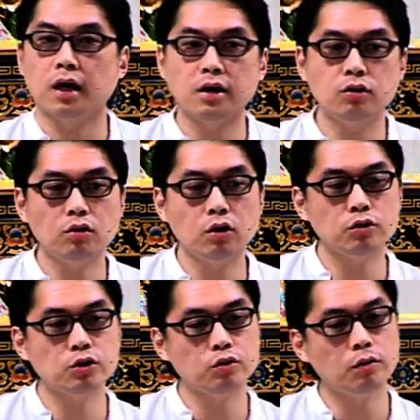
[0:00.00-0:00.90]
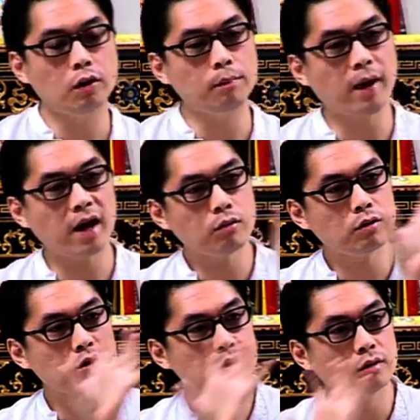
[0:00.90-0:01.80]
and you go
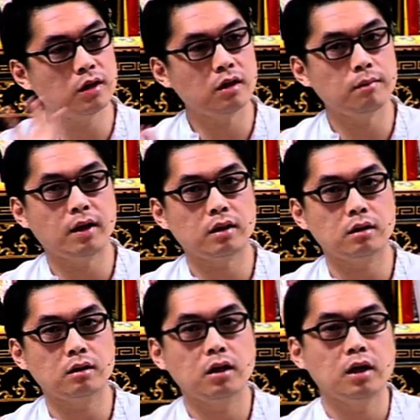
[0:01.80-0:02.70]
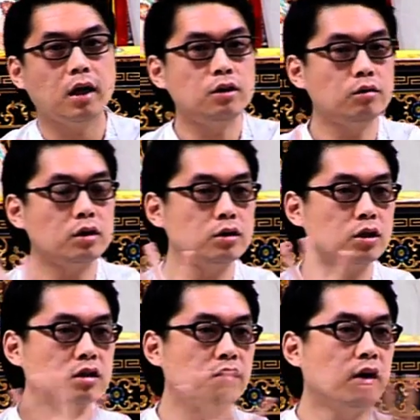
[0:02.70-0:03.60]
backwards to another method, and you can
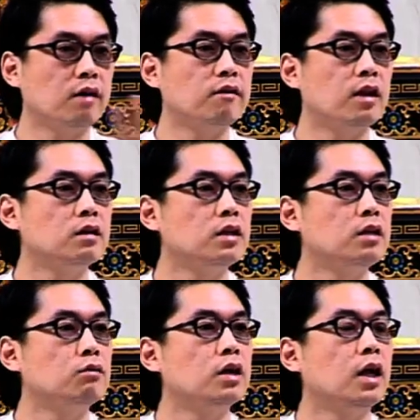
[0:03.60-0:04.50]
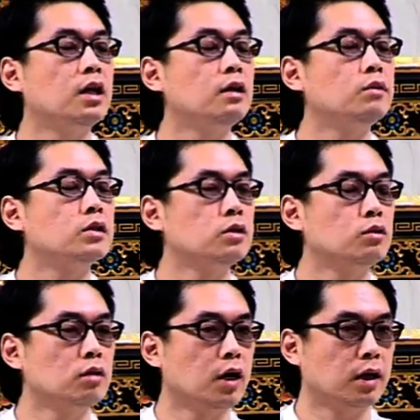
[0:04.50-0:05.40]
justify and validate it with any reason
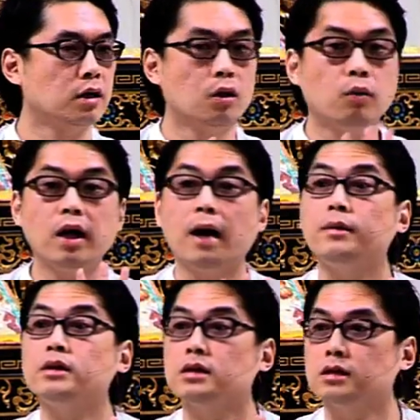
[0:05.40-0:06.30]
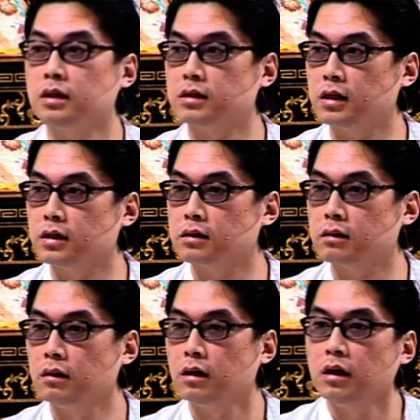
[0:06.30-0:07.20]
you like, what happens is this, is
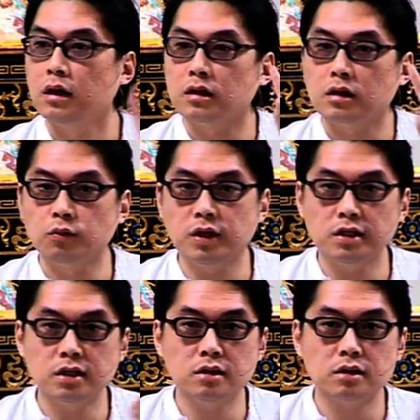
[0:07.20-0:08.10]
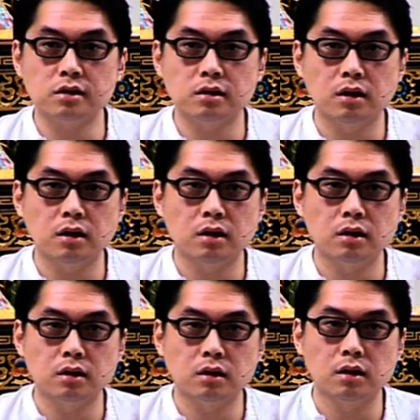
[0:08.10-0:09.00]
the reasons
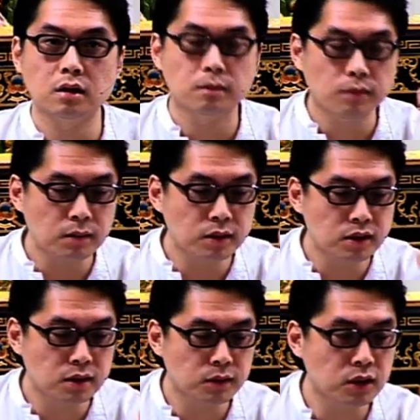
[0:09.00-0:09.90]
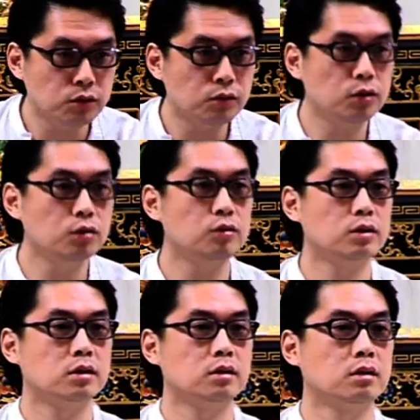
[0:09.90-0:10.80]
may be something you
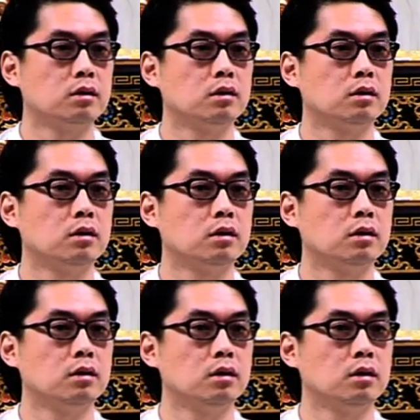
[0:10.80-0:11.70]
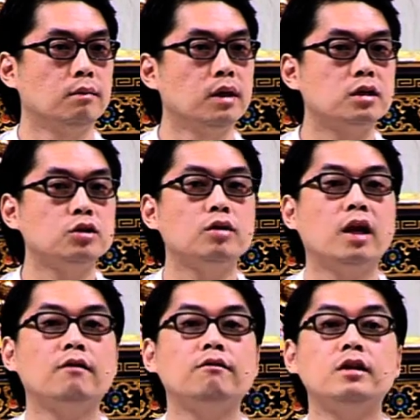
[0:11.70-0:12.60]
use because you
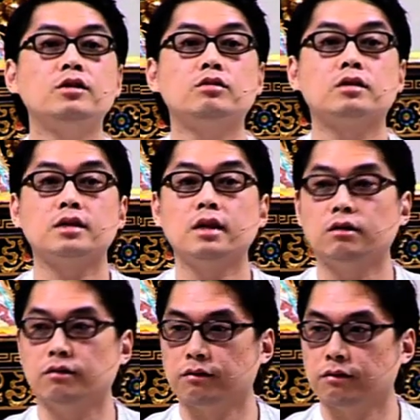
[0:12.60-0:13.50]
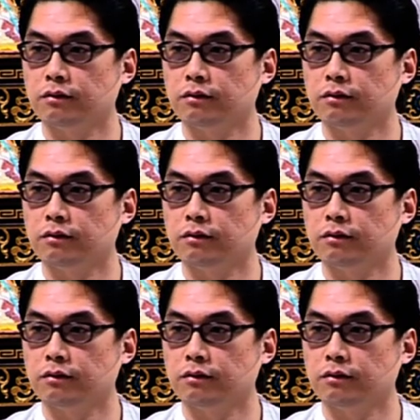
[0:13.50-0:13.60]
can't face yourself.